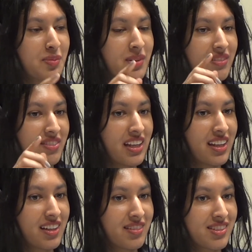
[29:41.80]
YouTube
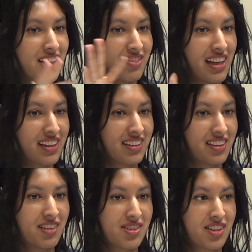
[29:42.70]
videos
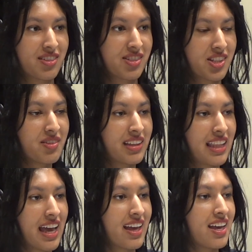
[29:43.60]
of like those
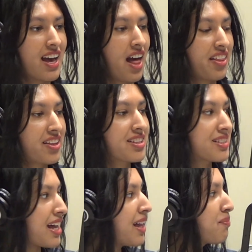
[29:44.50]
girls doing that,
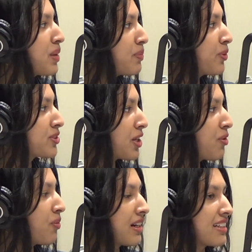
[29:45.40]
a lot of the time
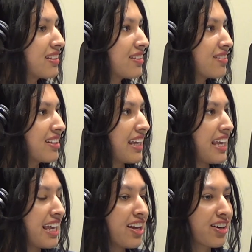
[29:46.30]
people don't want to
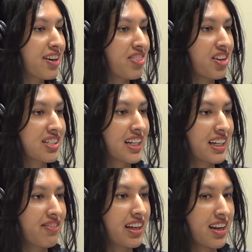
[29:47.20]
hear
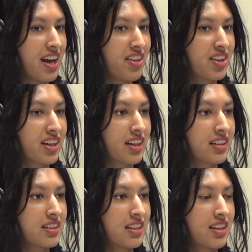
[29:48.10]
their significant
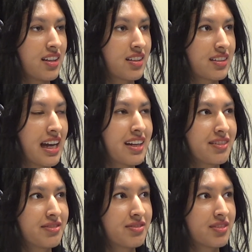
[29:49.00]
other
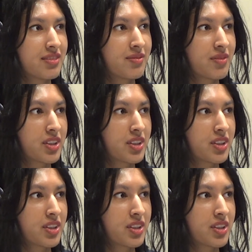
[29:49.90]
kind of